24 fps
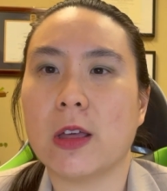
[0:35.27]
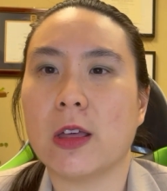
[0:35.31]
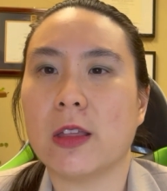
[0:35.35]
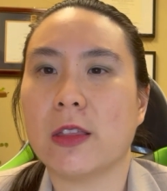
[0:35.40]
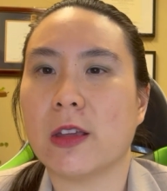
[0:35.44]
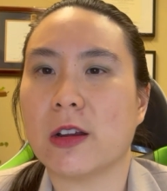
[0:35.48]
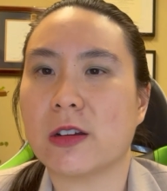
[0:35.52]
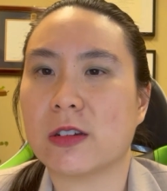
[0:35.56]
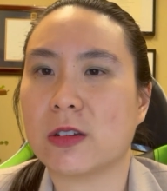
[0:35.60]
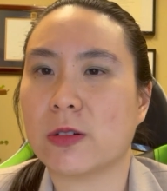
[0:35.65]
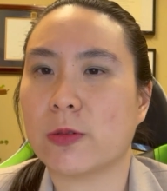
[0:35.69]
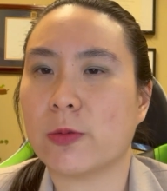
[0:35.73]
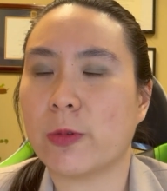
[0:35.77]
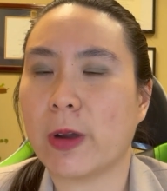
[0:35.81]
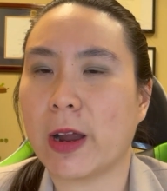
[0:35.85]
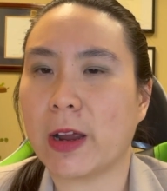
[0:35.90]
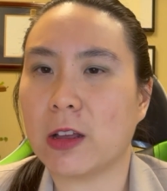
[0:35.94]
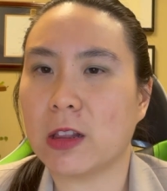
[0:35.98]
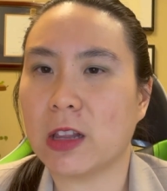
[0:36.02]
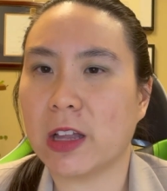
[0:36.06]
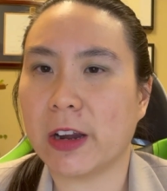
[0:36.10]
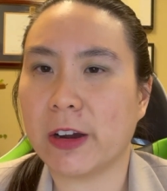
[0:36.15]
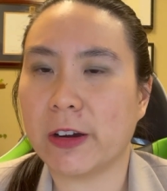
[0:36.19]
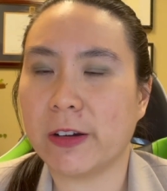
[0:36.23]
there's
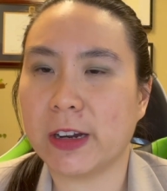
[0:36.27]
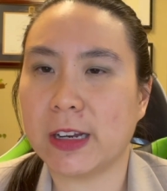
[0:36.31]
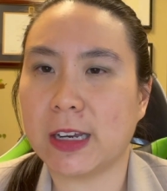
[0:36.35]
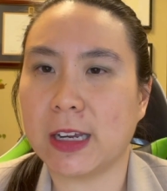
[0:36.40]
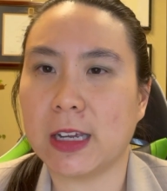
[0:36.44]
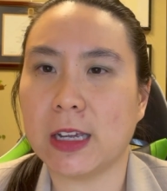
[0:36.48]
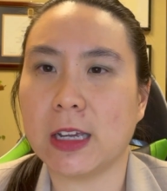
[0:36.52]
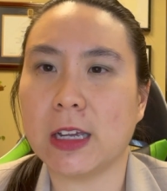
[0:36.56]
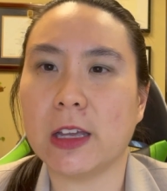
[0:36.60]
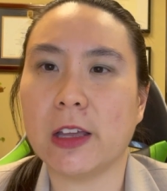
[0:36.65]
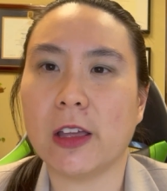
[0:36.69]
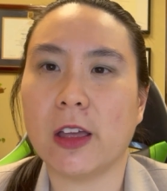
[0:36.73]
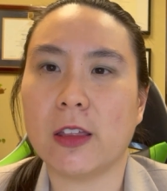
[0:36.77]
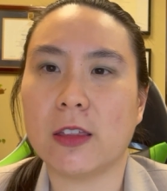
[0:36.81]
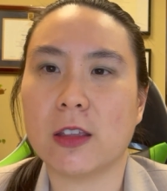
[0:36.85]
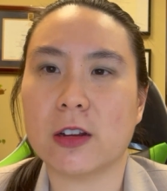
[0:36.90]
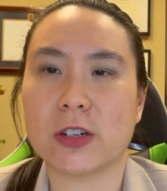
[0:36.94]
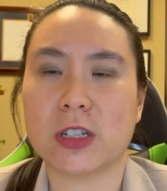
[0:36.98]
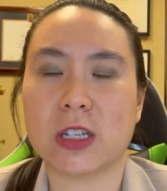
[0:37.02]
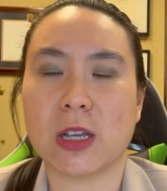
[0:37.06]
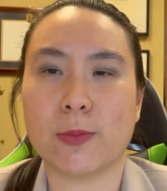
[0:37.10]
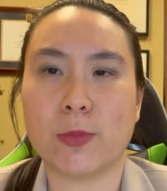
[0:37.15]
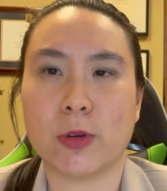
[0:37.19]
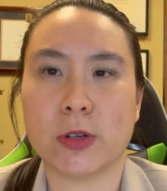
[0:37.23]
irregularity,
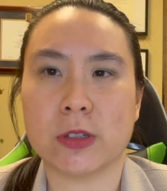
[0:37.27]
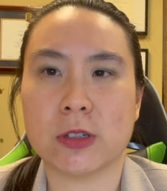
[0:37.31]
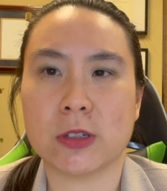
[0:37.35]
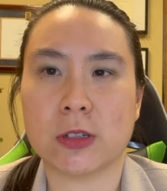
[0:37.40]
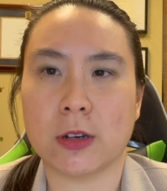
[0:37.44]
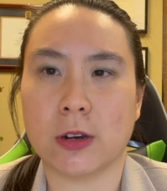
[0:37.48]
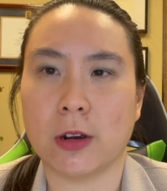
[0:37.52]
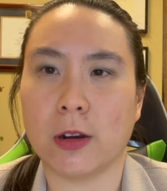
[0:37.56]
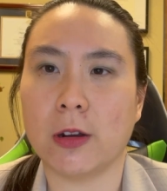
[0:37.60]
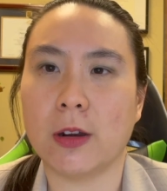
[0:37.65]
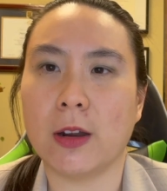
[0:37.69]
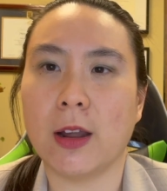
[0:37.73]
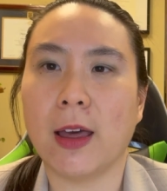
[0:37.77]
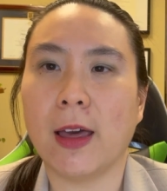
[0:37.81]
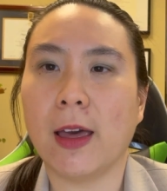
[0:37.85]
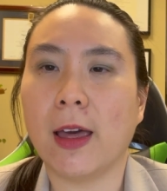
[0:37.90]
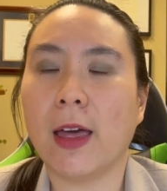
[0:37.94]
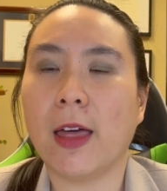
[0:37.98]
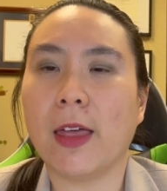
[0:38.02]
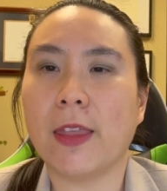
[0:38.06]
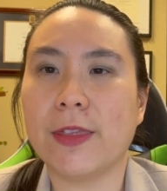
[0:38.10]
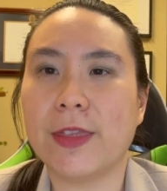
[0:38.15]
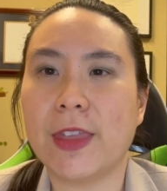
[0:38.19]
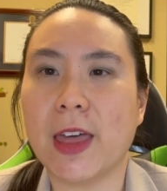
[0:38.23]
there's some concern,
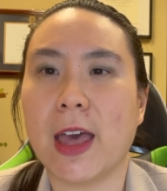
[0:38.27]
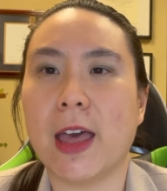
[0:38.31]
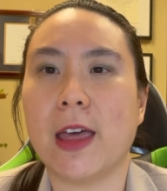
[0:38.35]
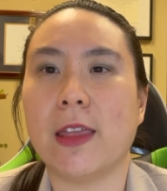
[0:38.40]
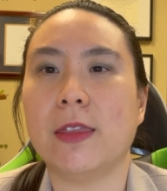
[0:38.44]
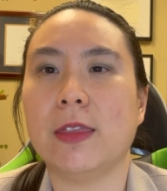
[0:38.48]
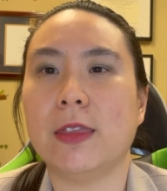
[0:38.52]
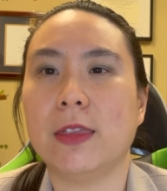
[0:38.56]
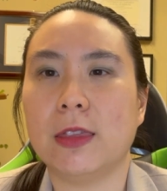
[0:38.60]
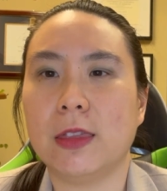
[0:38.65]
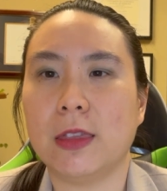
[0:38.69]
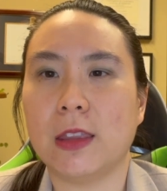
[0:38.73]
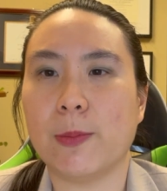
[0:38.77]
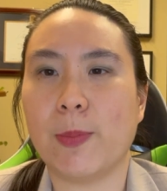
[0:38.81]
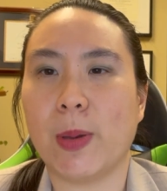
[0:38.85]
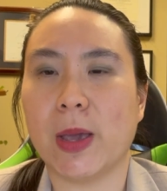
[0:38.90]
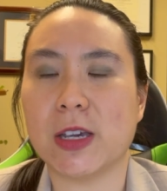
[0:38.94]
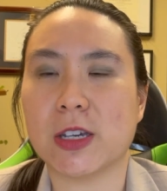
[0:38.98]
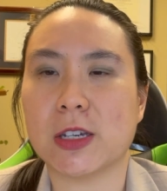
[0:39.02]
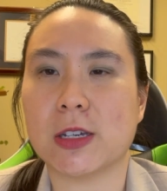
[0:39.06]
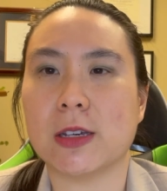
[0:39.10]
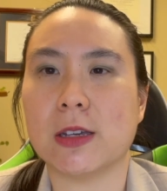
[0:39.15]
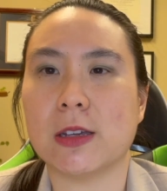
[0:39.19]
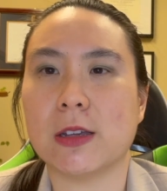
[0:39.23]
then the
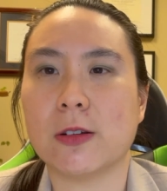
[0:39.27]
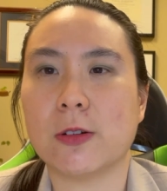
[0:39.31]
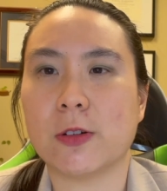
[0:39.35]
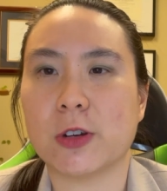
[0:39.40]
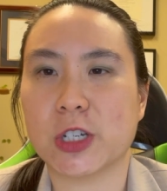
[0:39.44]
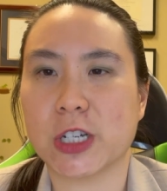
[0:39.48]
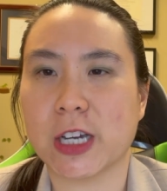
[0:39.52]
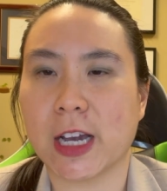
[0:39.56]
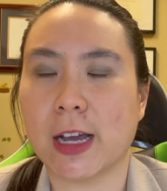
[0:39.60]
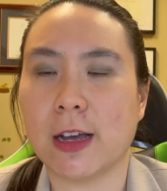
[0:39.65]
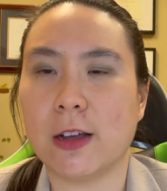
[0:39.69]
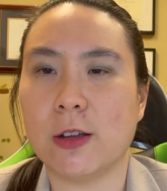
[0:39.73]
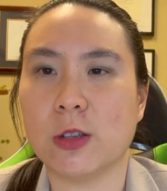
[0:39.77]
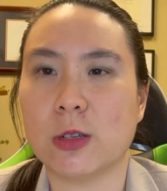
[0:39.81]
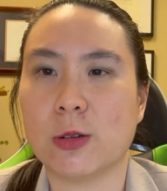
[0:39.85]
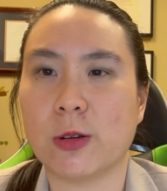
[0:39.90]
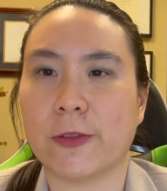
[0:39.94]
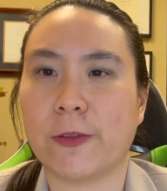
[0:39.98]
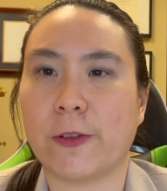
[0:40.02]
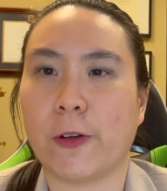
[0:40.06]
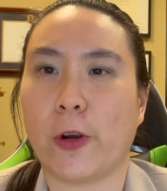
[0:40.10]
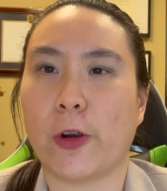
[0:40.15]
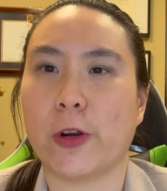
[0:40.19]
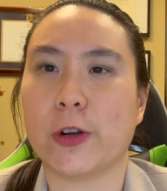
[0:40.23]
patient or child is
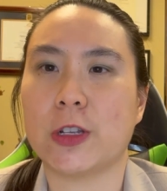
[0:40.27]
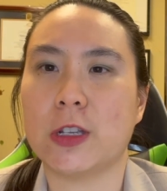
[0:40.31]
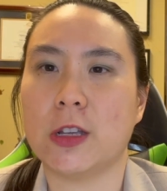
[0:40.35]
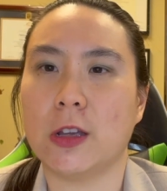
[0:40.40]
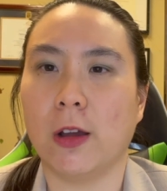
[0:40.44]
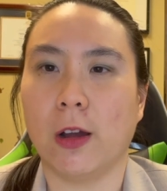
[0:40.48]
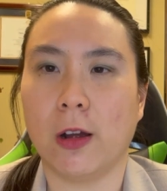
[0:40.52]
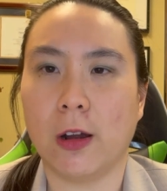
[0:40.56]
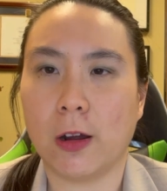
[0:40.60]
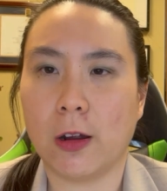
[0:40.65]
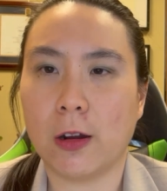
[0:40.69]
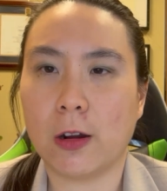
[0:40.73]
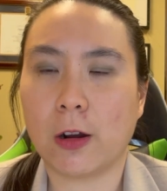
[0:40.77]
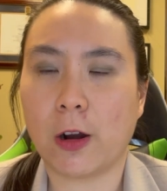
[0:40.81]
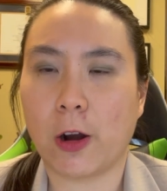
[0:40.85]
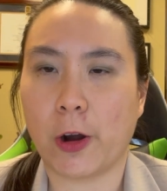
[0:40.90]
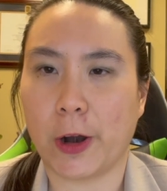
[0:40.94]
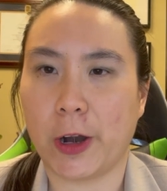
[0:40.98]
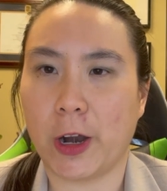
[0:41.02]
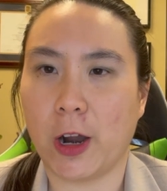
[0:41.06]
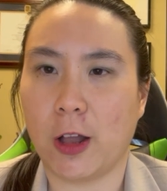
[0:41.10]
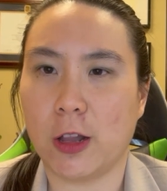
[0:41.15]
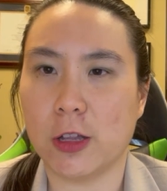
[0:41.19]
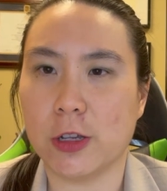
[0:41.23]
referred to a
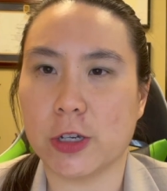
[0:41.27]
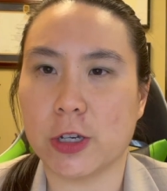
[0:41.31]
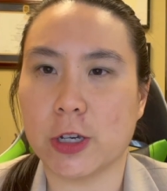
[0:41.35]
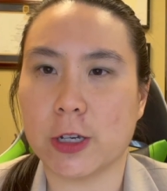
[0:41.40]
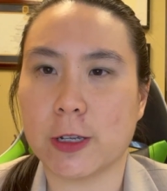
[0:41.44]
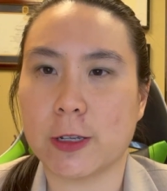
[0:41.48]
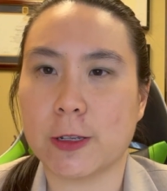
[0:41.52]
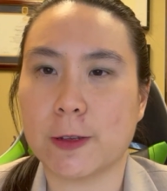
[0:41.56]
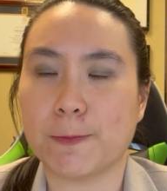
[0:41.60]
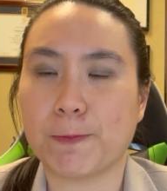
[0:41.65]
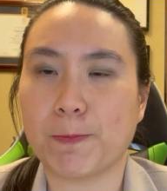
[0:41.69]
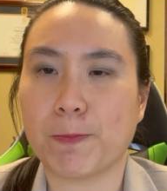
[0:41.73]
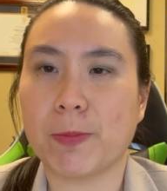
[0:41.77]
cardiologist.